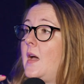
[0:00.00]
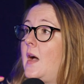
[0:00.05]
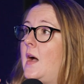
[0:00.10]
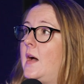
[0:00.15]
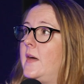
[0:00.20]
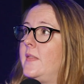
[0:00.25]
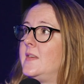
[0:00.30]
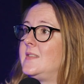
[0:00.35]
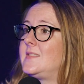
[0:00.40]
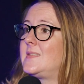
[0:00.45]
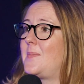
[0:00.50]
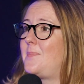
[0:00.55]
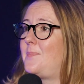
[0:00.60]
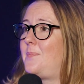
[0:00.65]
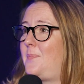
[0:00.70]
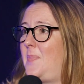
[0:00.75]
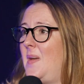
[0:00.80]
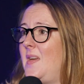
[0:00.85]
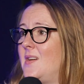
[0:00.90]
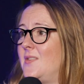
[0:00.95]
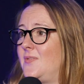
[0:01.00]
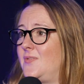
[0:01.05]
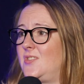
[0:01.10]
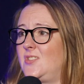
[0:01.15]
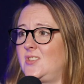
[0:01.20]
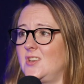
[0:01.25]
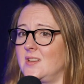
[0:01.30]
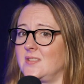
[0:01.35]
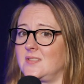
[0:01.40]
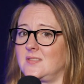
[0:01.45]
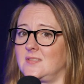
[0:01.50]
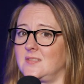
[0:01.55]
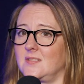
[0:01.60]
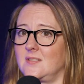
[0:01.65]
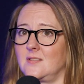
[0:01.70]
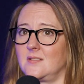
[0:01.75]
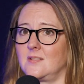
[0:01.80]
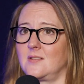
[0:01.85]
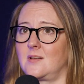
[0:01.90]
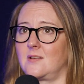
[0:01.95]
And there's a bit of just
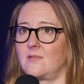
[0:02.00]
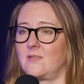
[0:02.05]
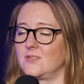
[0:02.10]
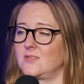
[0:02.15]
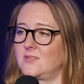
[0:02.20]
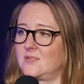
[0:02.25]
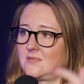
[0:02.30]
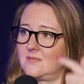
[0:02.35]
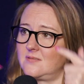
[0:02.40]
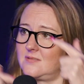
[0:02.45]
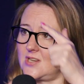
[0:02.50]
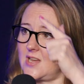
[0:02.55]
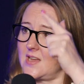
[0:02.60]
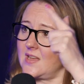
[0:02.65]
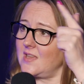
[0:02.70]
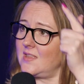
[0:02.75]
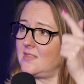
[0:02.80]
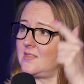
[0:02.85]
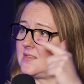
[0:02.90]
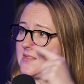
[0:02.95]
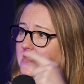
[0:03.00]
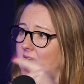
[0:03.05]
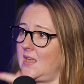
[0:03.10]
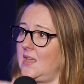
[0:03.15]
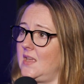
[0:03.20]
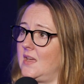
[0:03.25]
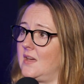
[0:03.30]
cross-checking the data.